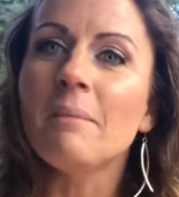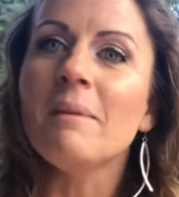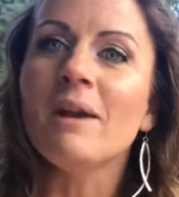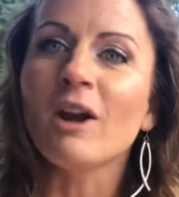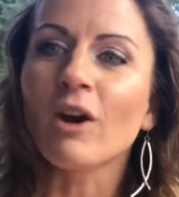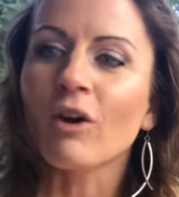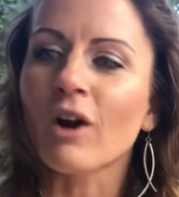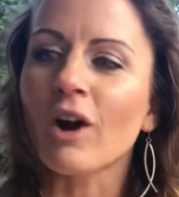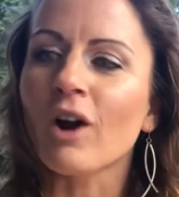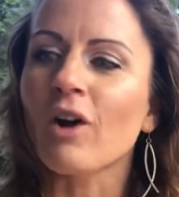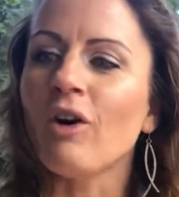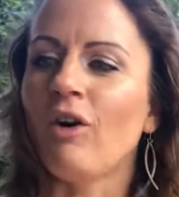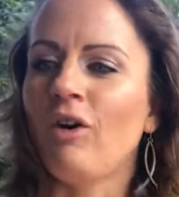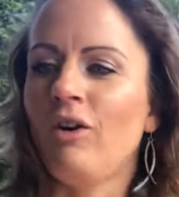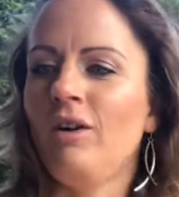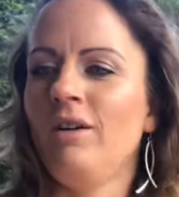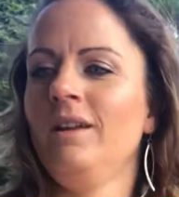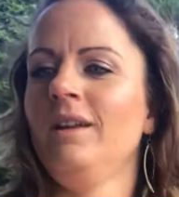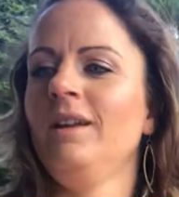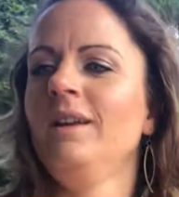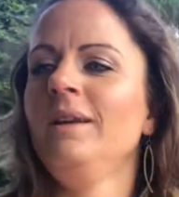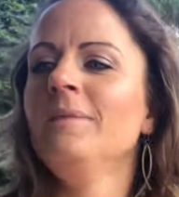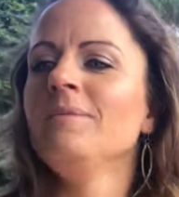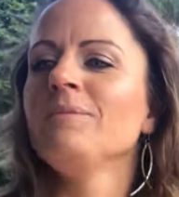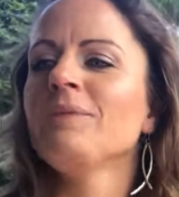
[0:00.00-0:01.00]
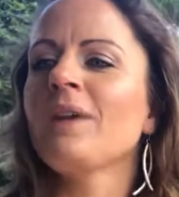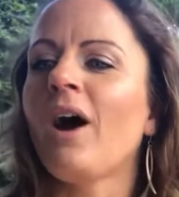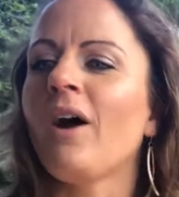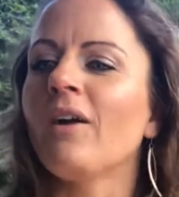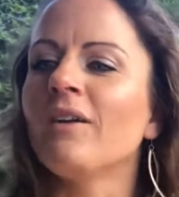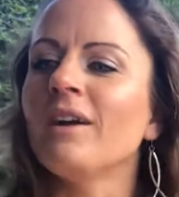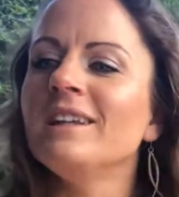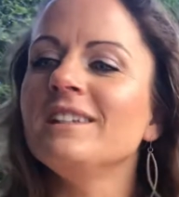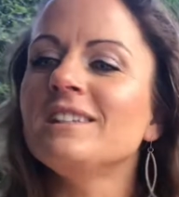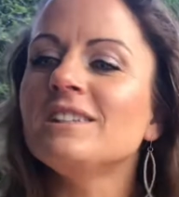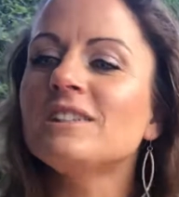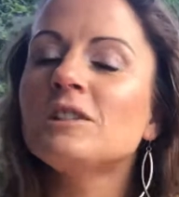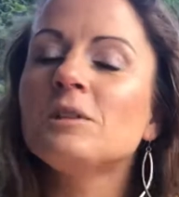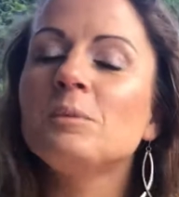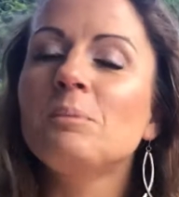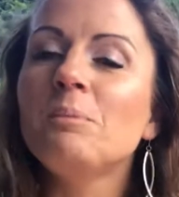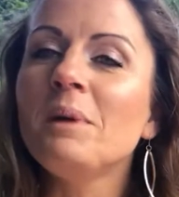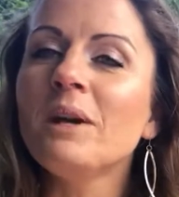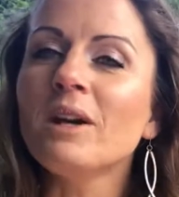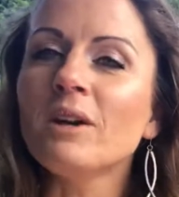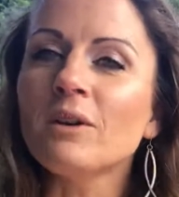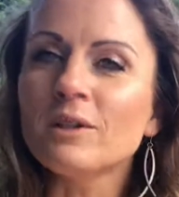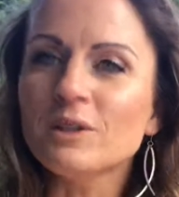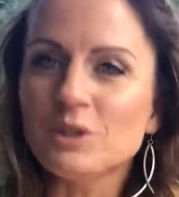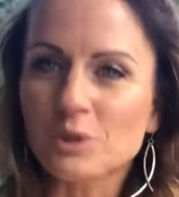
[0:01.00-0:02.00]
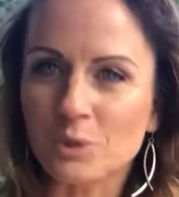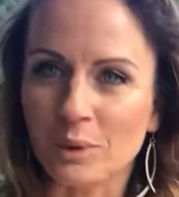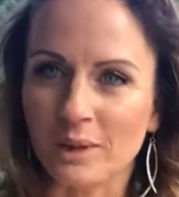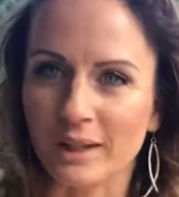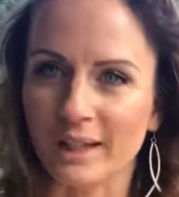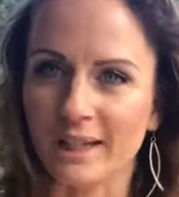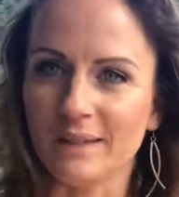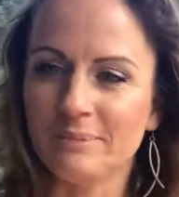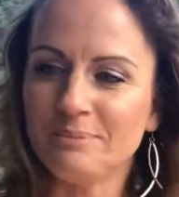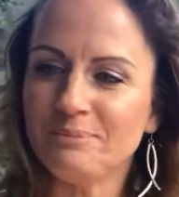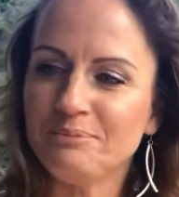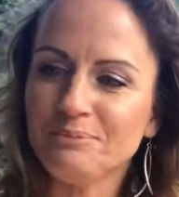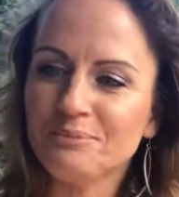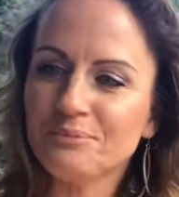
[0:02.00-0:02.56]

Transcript: miracle. All right, spiritually,